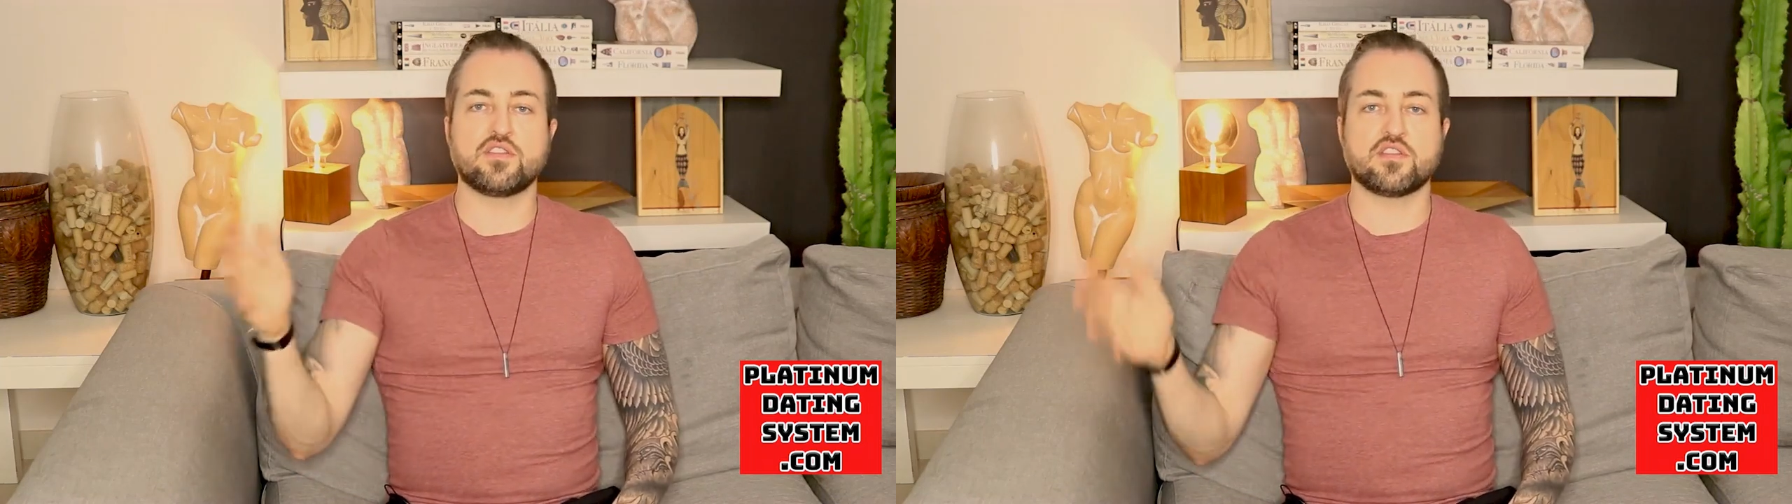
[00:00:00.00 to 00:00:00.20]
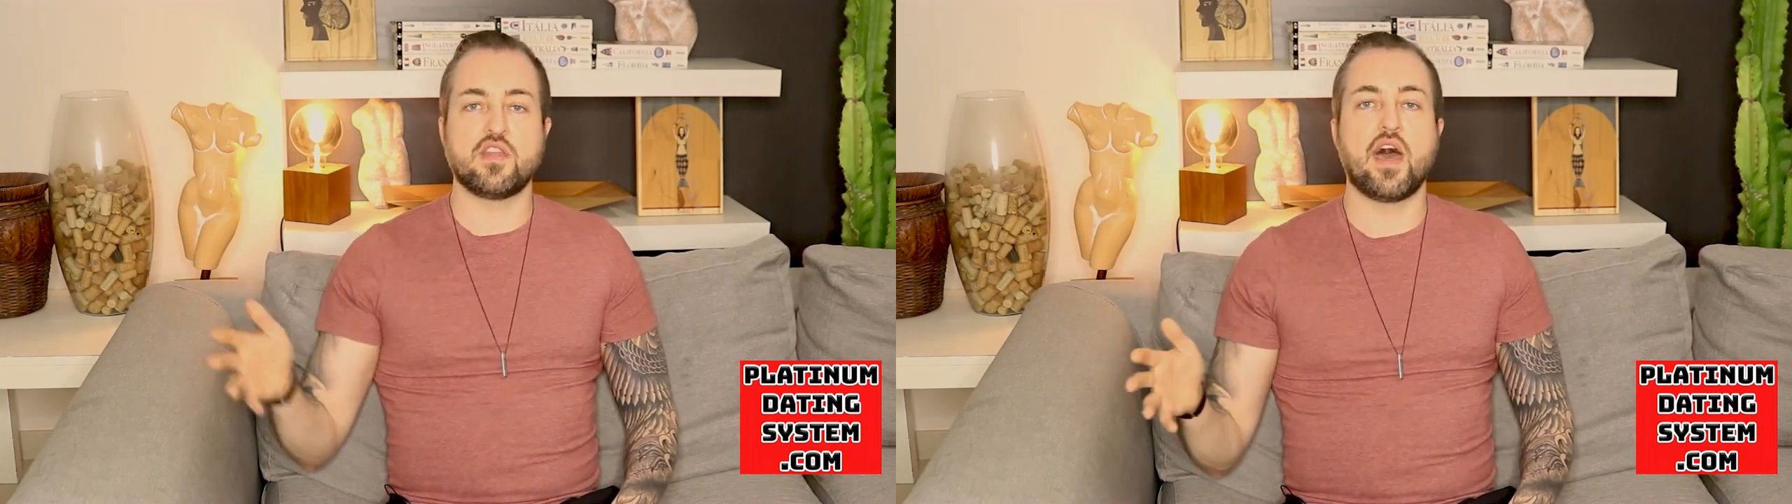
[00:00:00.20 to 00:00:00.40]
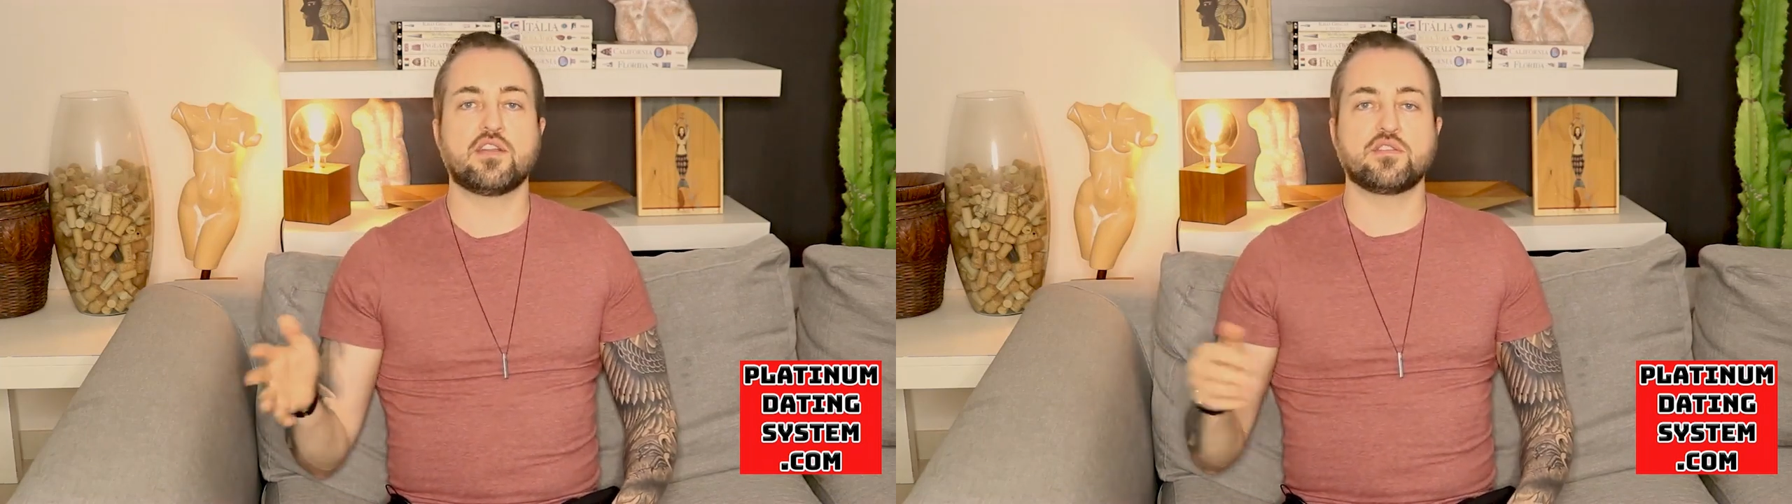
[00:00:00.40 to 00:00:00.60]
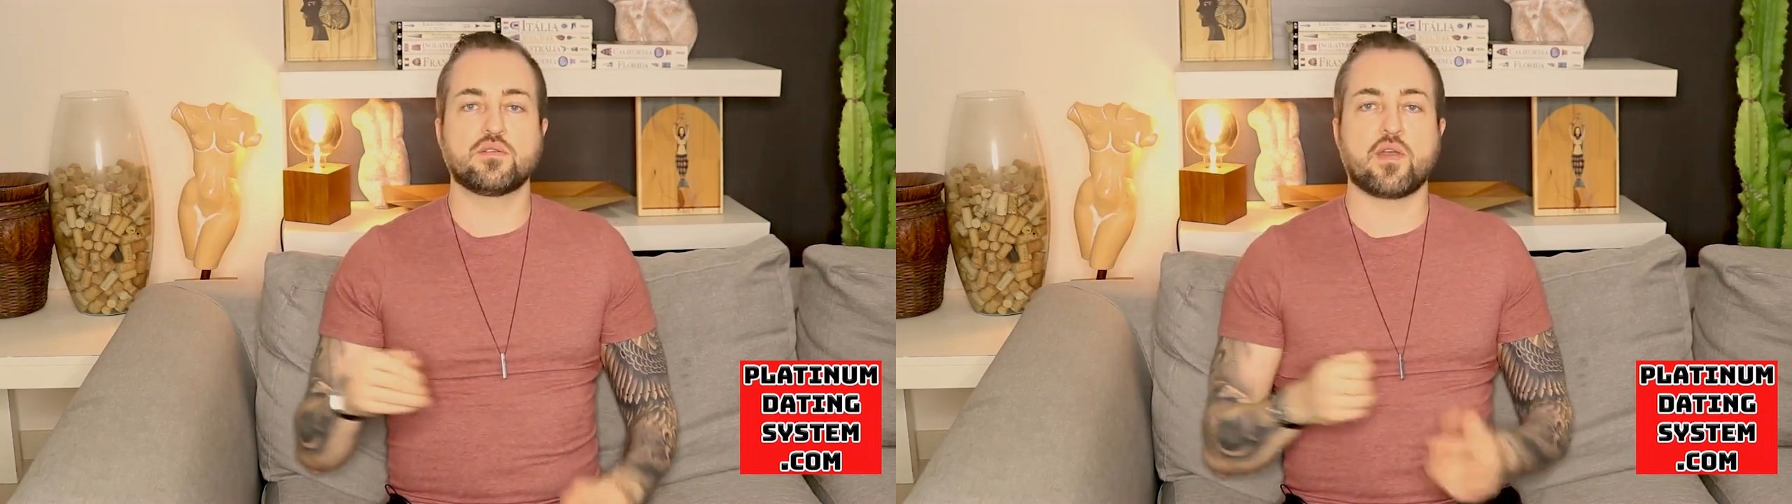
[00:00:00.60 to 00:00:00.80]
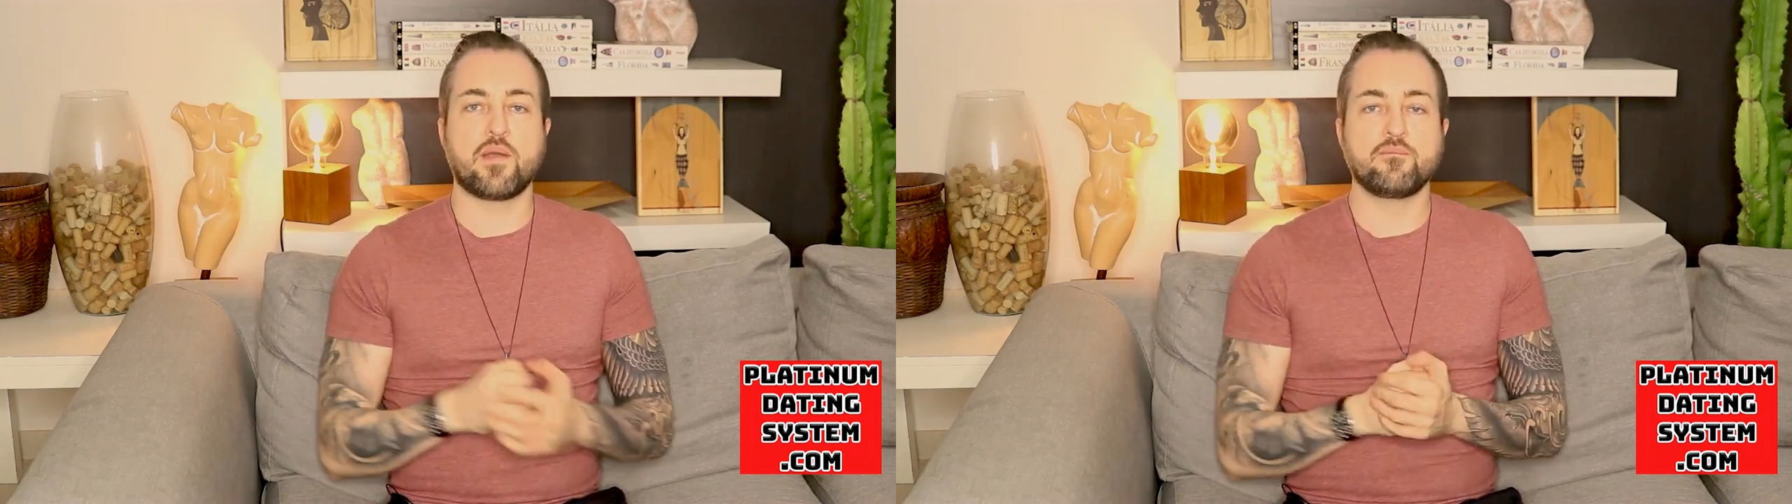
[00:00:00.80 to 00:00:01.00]
and this and that,
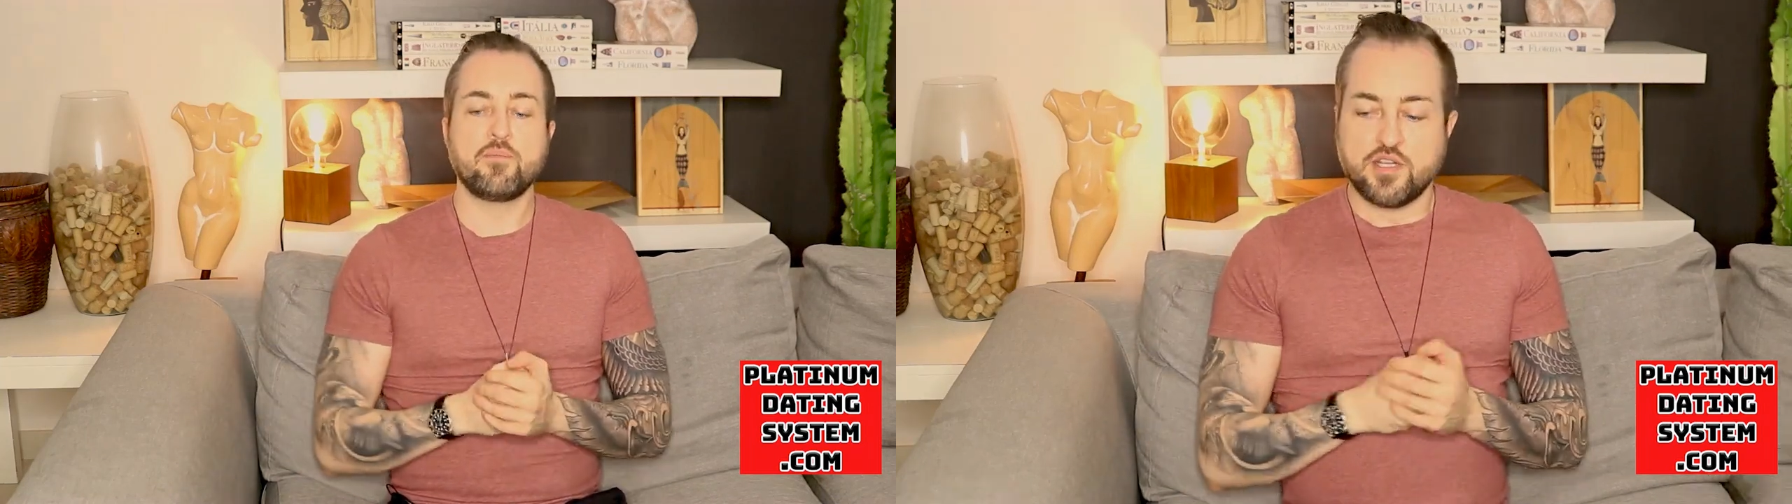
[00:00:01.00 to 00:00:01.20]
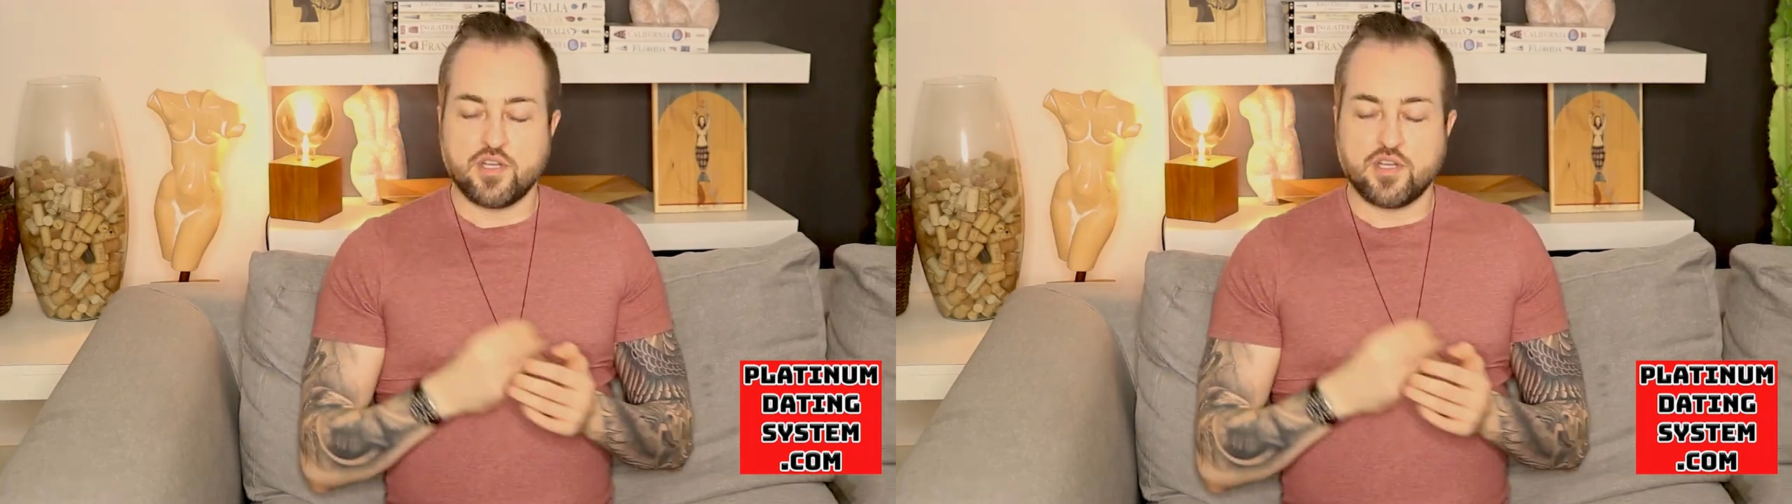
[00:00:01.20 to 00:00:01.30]
okay?